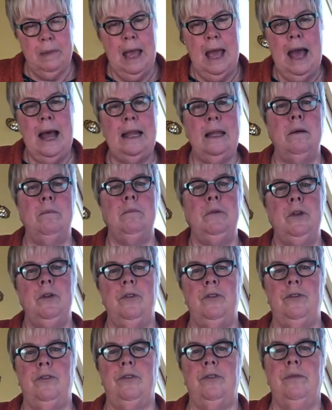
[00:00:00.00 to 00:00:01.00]

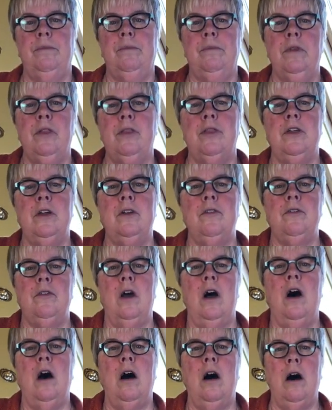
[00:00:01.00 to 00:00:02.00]
Elements that
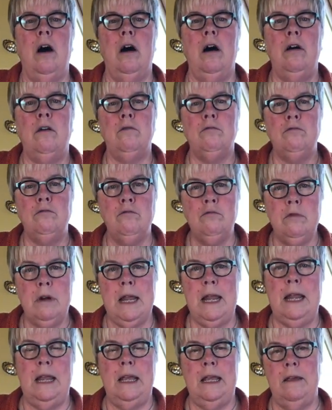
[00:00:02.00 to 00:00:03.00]
are
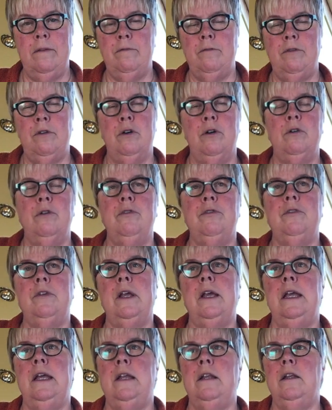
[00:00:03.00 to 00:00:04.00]
really involved
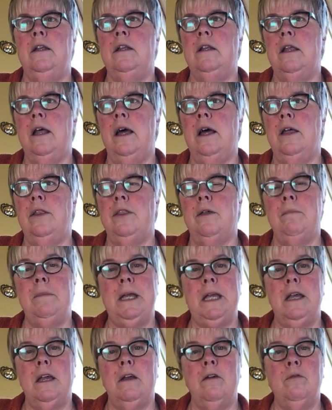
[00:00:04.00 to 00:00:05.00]
in the
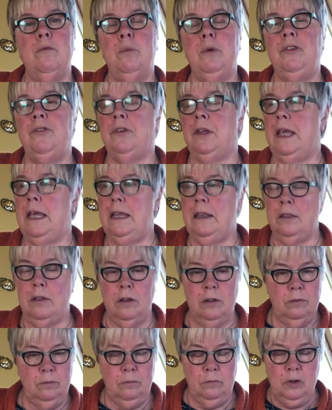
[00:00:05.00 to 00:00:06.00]
making of whiskey
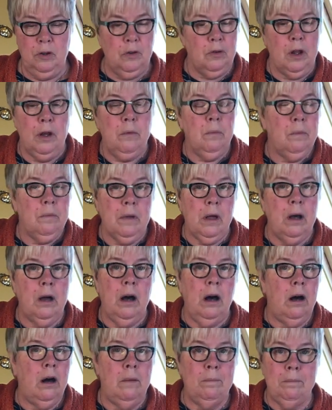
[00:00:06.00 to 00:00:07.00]
that, you know,
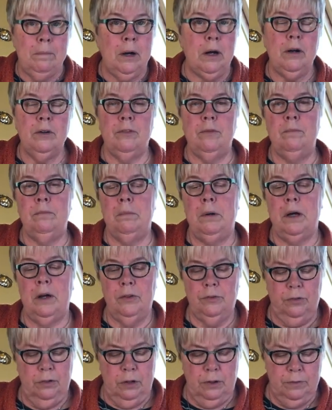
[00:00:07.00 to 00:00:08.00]
are part and
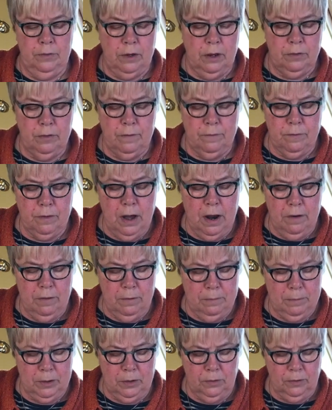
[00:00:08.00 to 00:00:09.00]
parcel of our
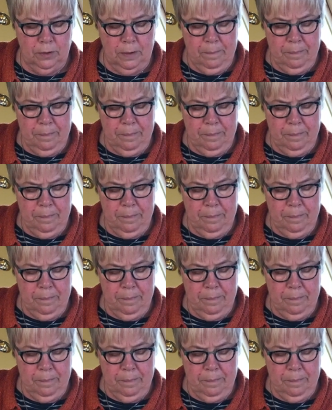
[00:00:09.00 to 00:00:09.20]
environment.